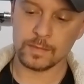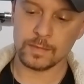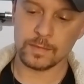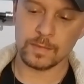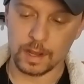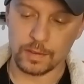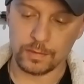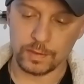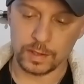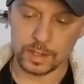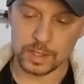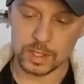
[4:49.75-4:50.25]

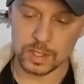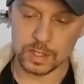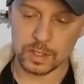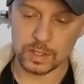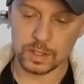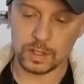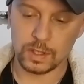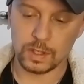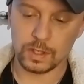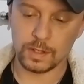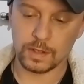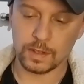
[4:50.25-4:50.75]
I've
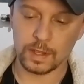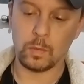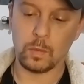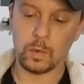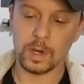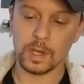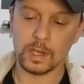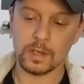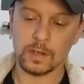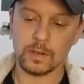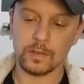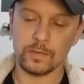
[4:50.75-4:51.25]
installed
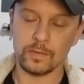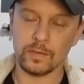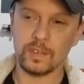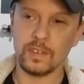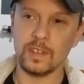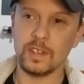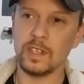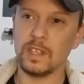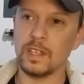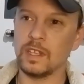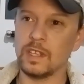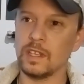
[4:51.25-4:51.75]
one of
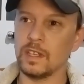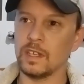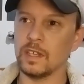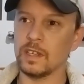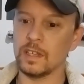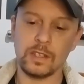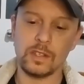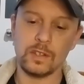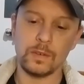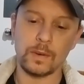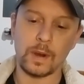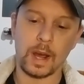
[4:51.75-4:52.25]
the
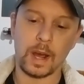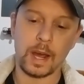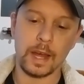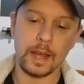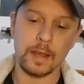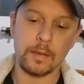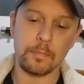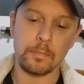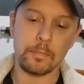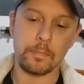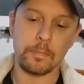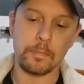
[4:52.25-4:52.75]

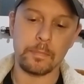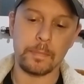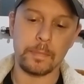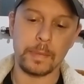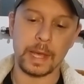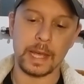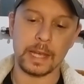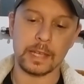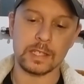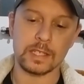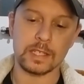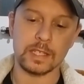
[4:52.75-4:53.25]
UI
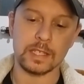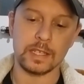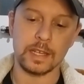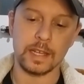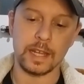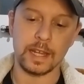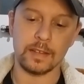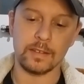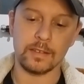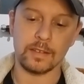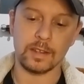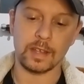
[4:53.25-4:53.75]
packs
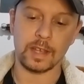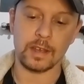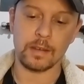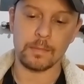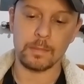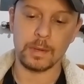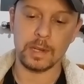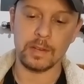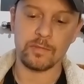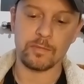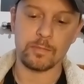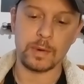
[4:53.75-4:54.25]
that I
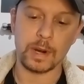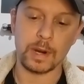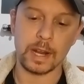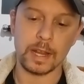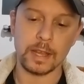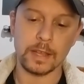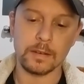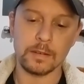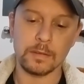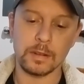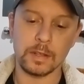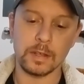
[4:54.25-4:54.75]
believe
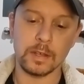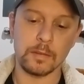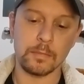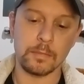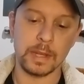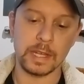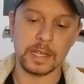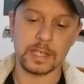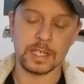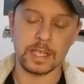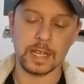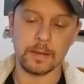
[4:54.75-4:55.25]
Brian uh,
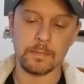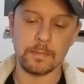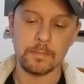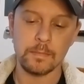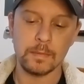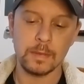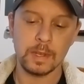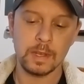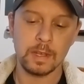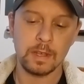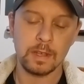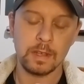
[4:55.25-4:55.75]
makes them.
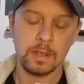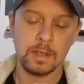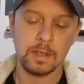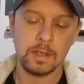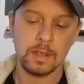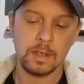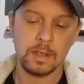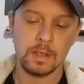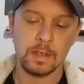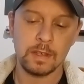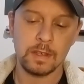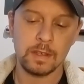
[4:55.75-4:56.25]

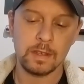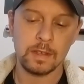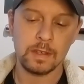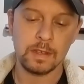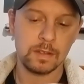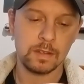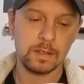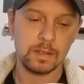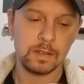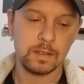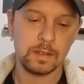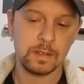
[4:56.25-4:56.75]

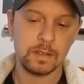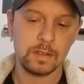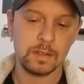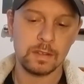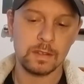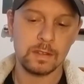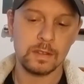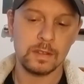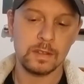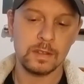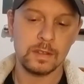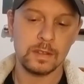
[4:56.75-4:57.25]

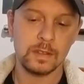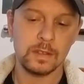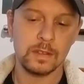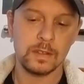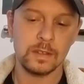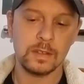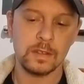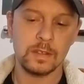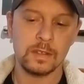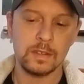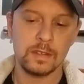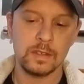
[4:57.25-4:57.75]
Sound bank
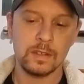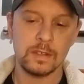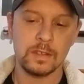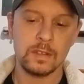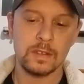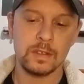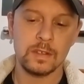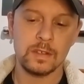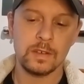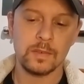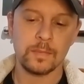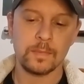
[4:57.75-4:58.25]
selection. The
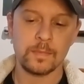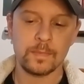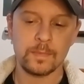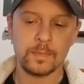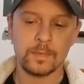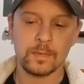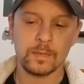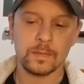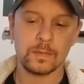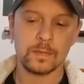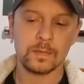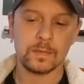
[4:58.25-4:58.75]
dark
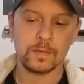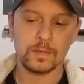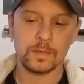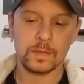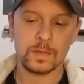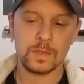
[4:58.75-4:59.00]
saber.